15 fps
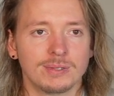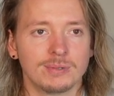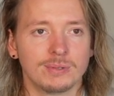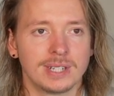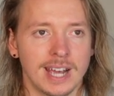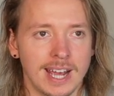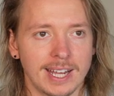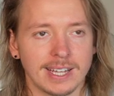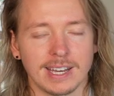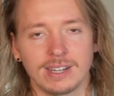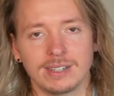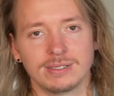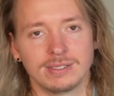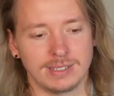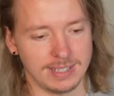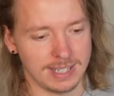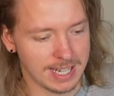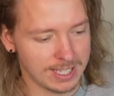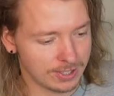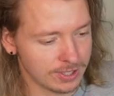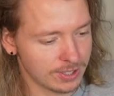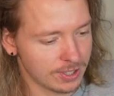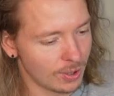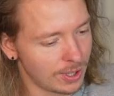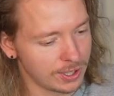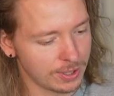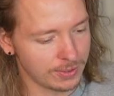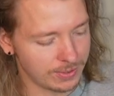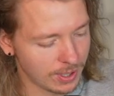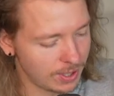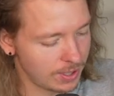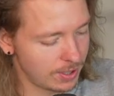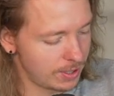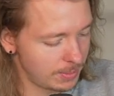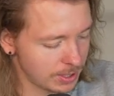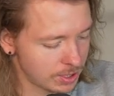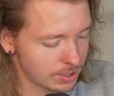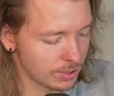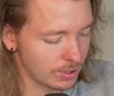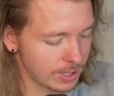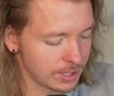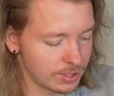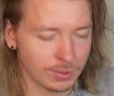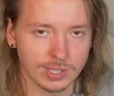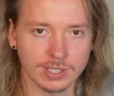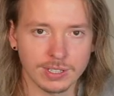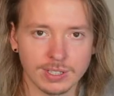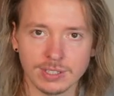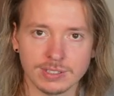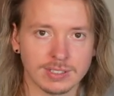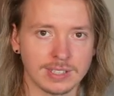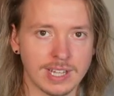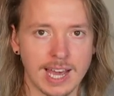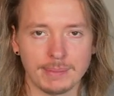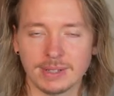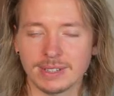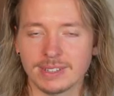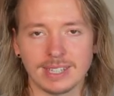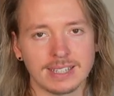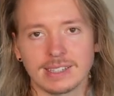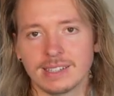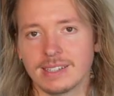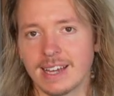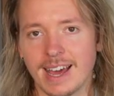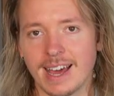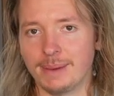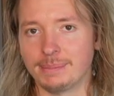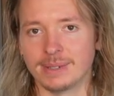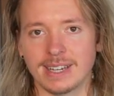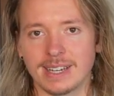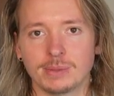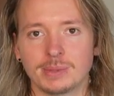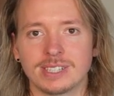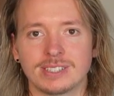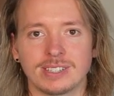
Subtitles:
would hang out and just go on their phone and be scrolling Twitter and Snap. That didn't happen. Everybody